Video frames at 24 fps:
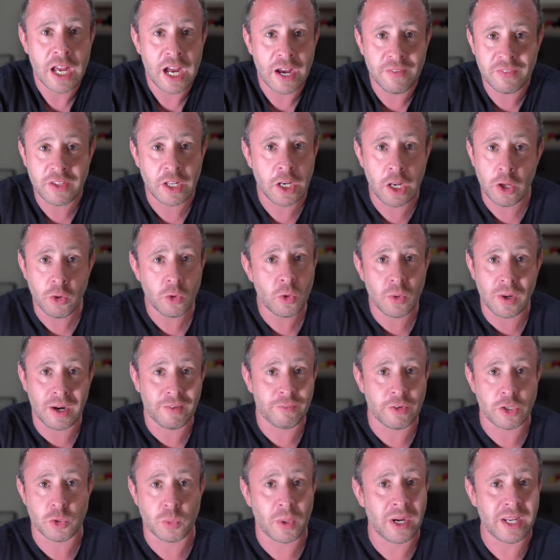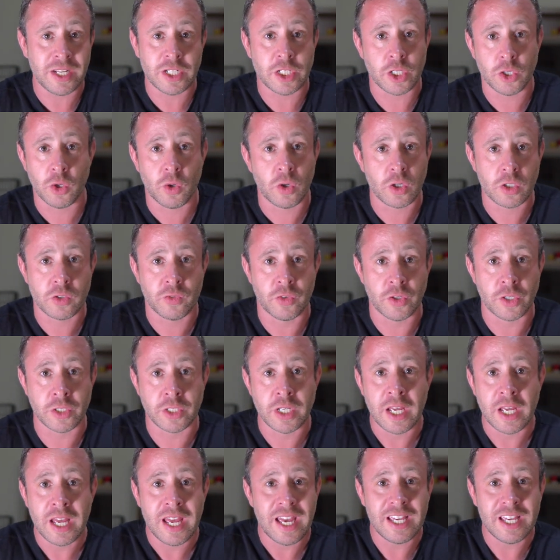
and the local average wage in Oxford